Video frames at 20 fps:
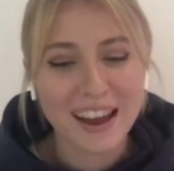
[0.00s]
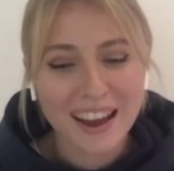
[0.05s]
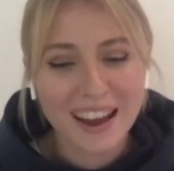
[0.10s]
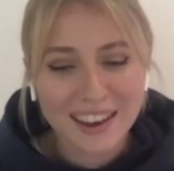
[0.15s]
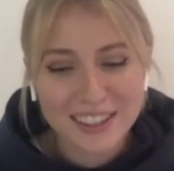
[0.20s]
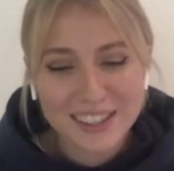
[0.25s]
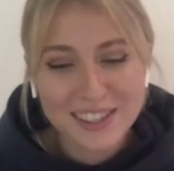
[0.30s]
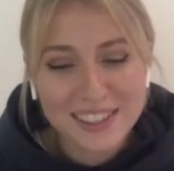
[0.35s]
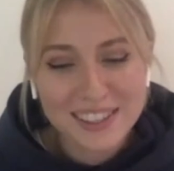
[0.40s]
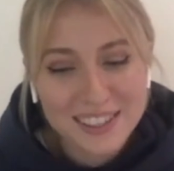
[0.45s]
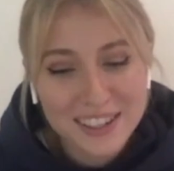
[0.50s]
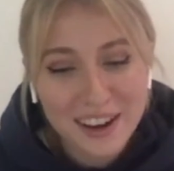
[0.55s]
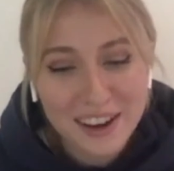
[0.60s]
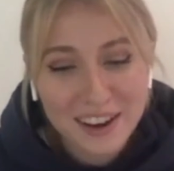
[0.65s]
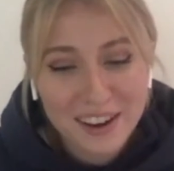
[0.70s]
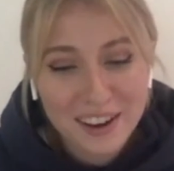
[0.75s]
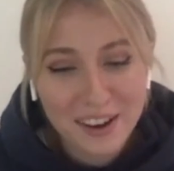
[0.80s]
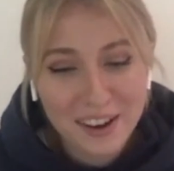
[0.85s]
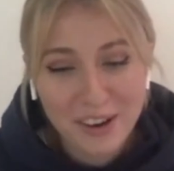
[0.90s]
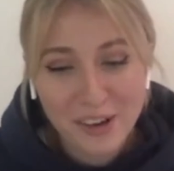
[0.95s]
actually
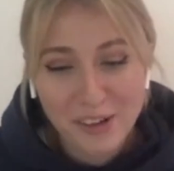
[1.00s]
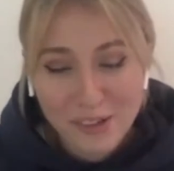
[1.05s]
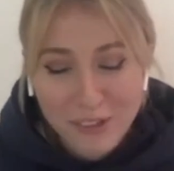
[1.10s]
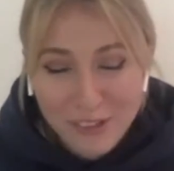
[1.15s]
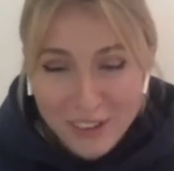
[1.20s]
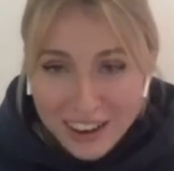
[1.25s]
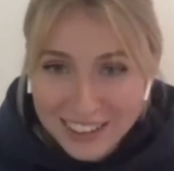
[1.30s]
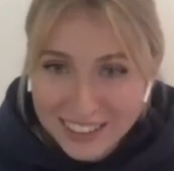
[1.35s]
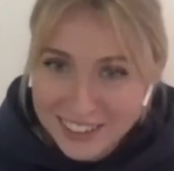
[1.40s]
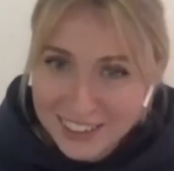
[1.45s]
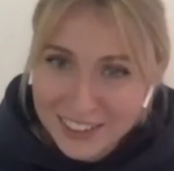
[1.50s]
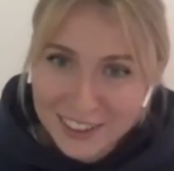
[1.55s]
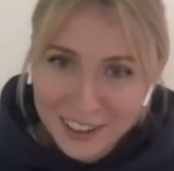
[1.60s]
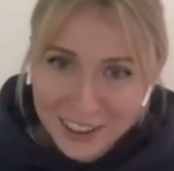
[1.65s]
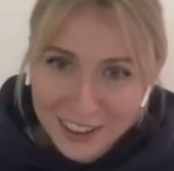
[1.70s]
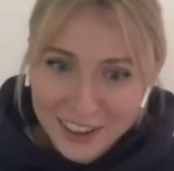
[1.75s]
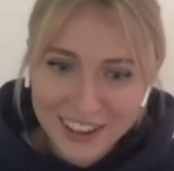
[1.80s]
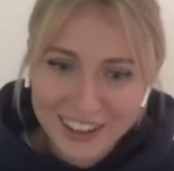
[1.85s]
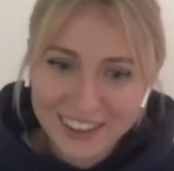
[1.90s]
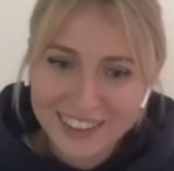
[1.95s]
done quite a
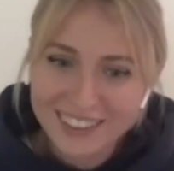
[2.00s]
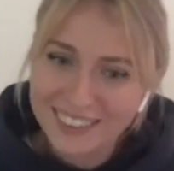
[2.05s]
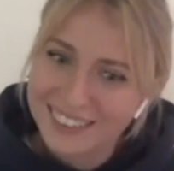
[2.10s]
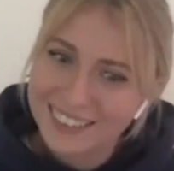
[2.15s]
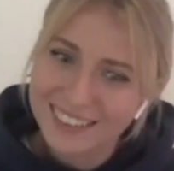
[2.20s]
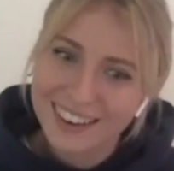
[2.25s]
lot.